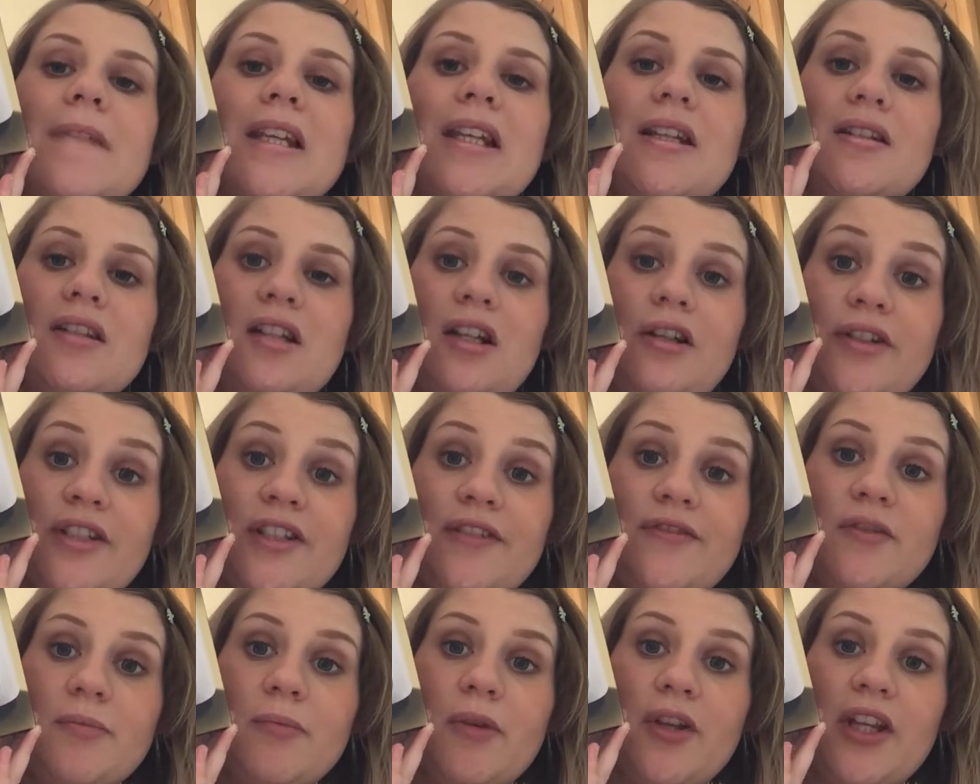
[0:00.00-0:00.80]

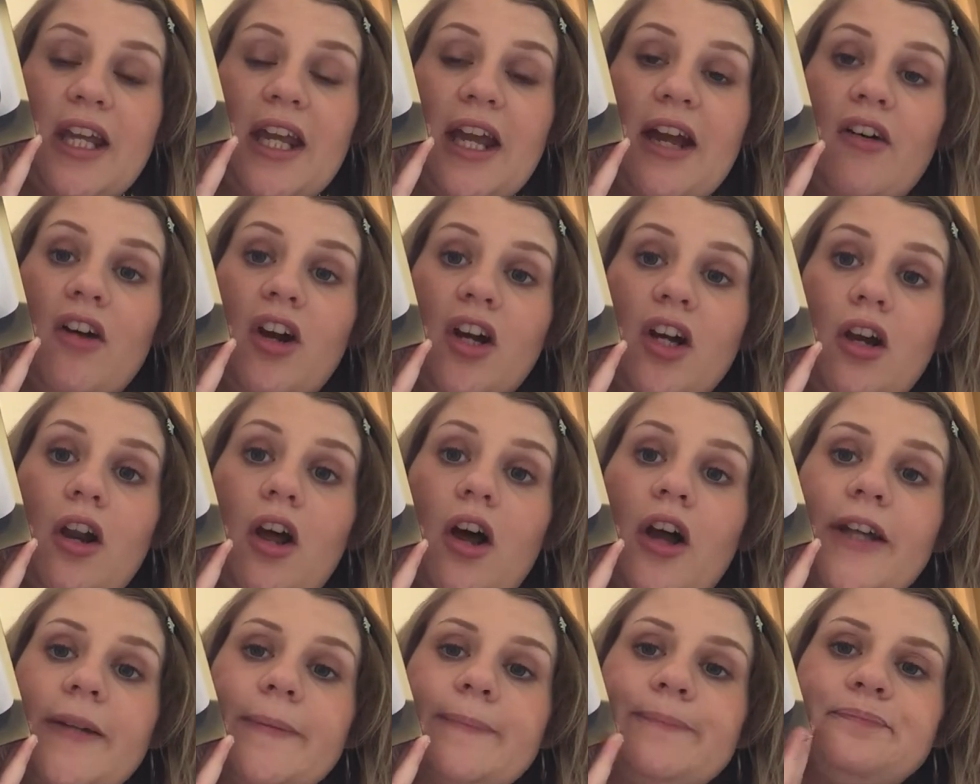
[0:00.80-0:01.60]
exclusive to Mothercare
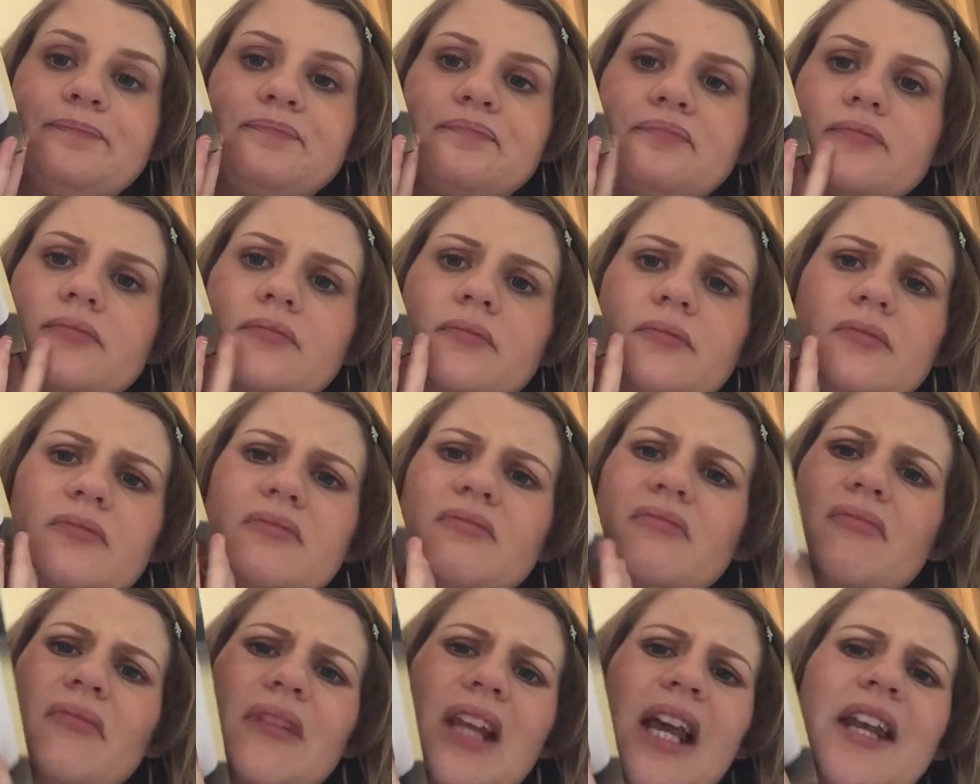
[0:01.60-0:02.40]
online.
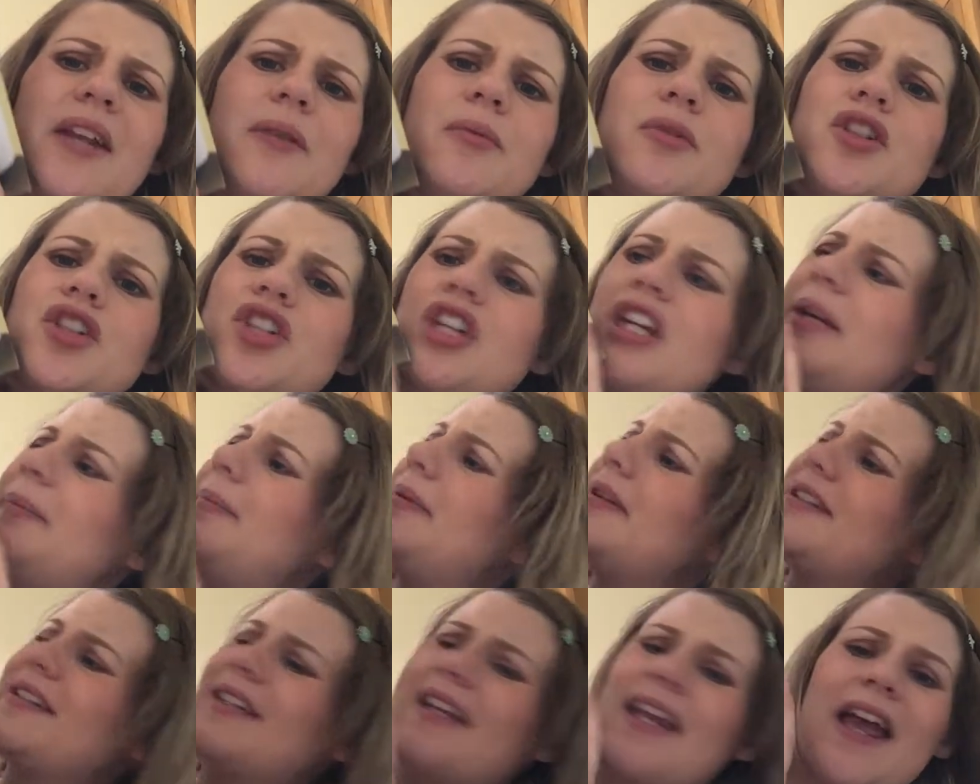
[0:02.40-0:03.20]
And it was
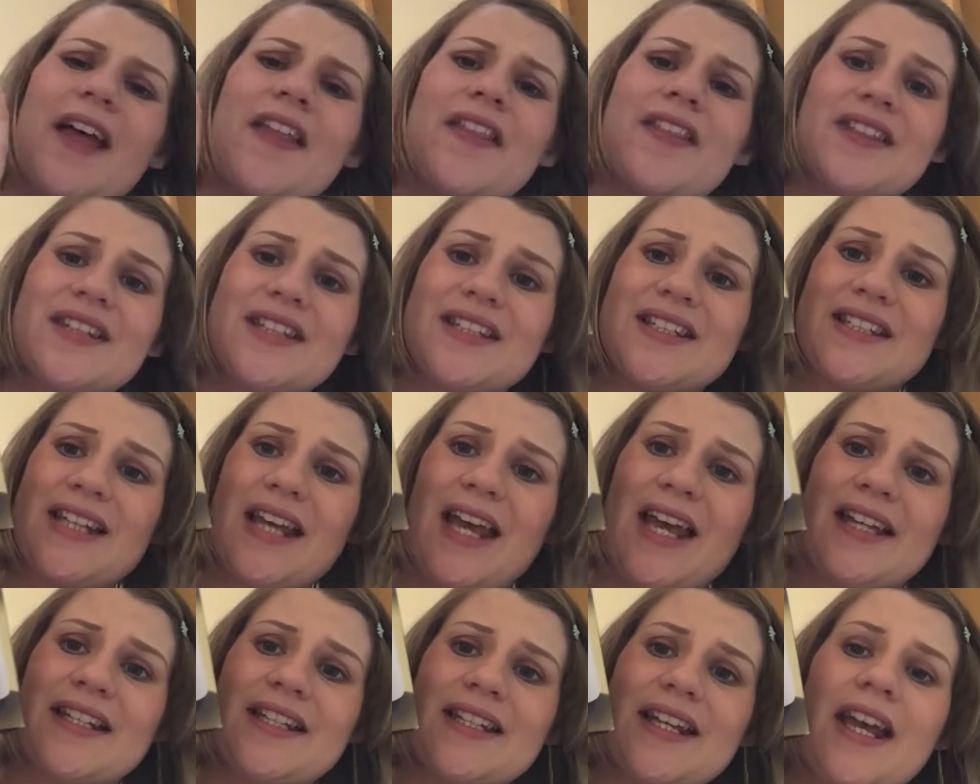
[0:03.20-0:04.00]
cheaper to get the
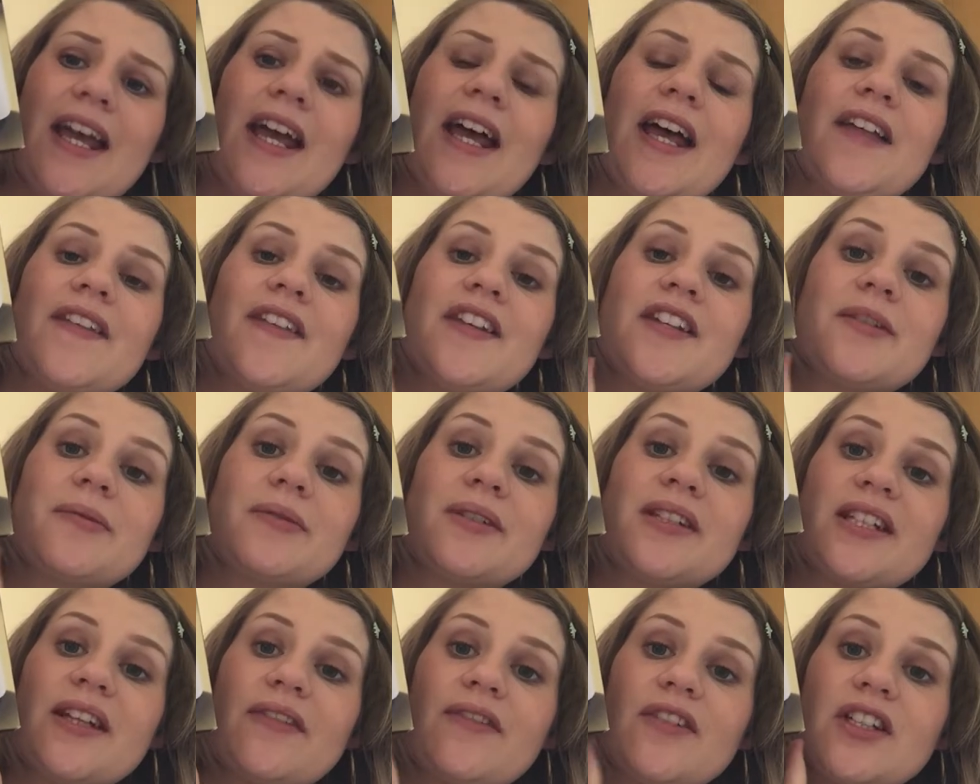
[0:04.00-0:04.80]
set. This
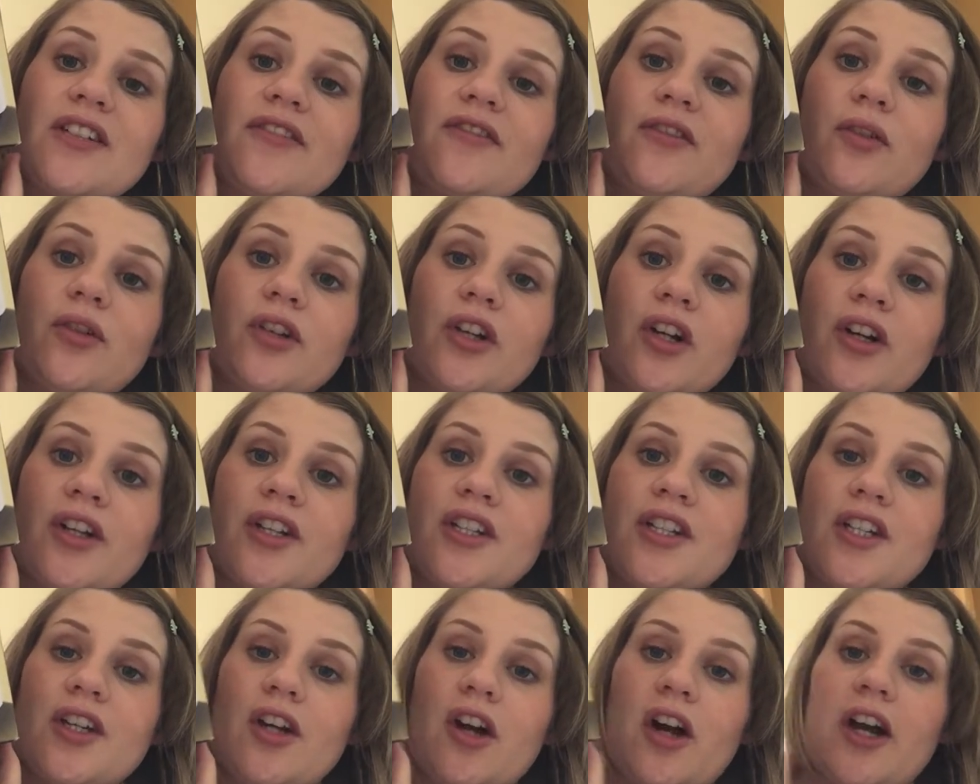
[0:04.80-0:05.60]
was
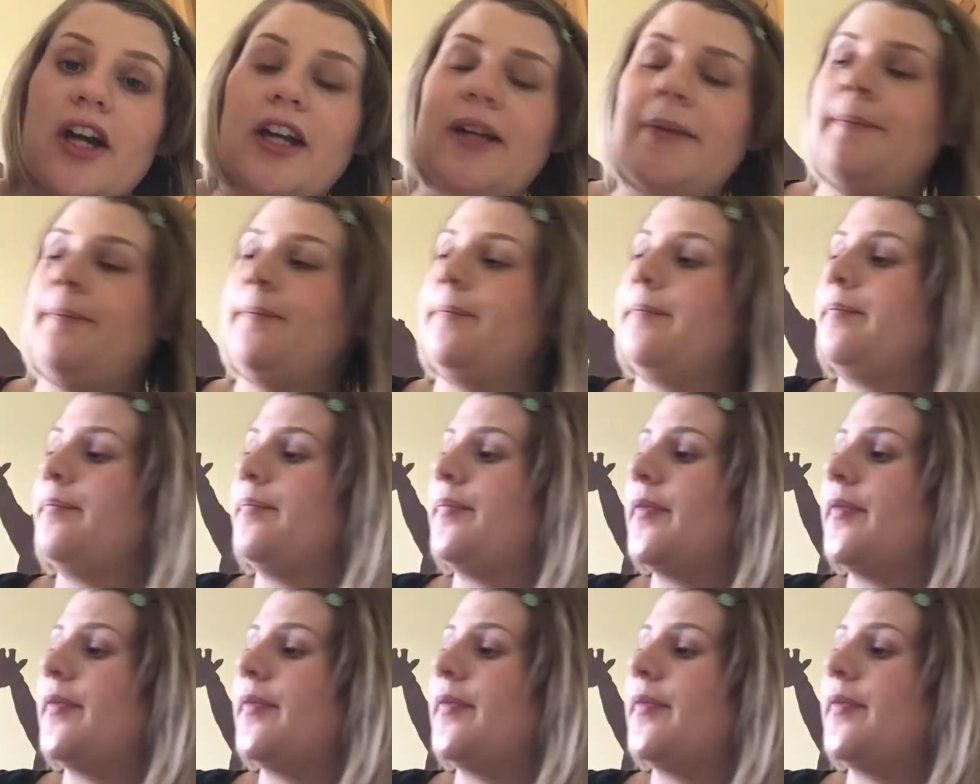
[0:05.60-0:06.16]
$74.99.